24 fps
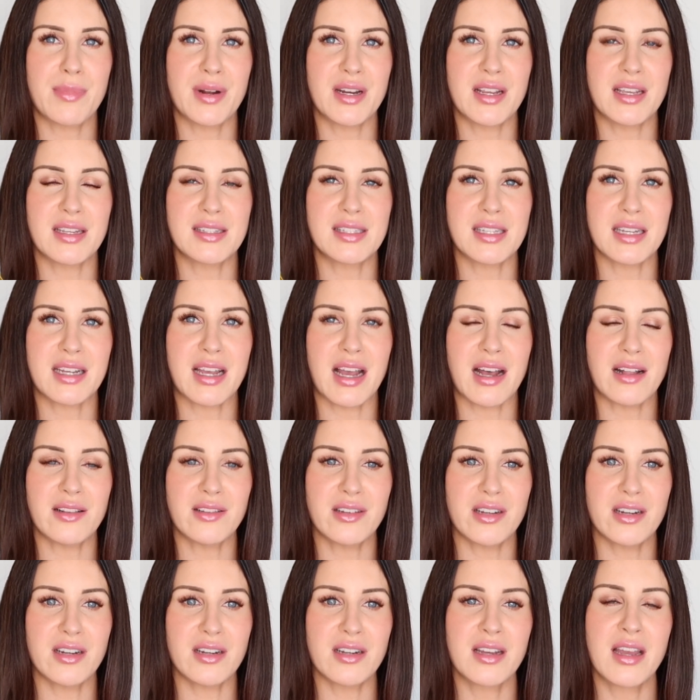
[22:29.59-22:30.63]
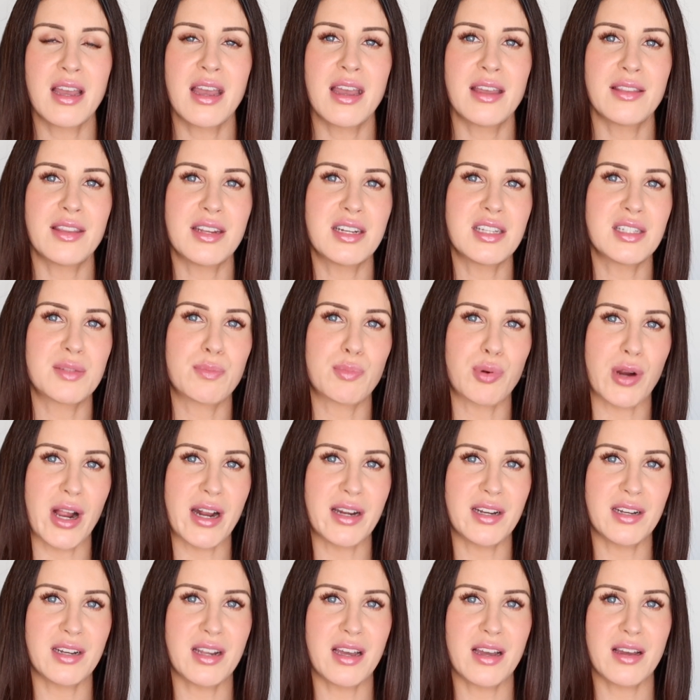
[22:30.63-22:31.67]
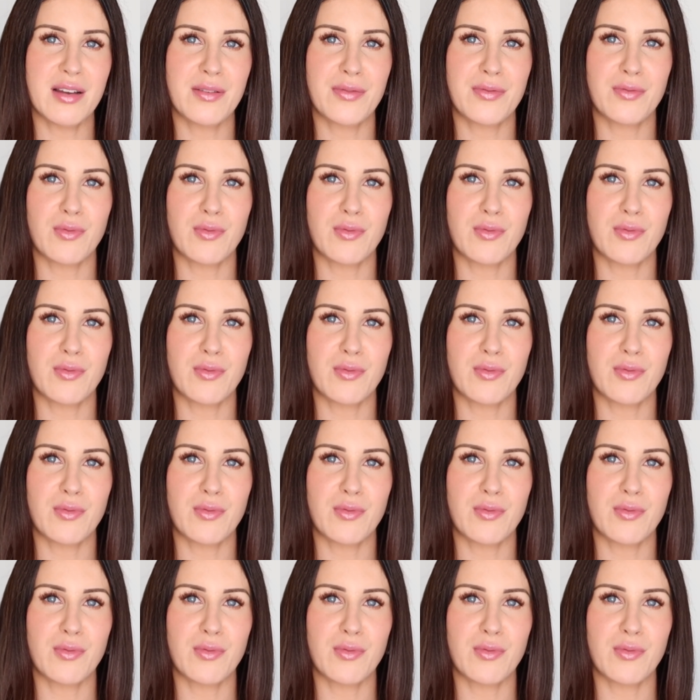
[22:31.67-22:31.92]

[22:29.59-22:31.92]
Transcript: but it's a color that is bright enough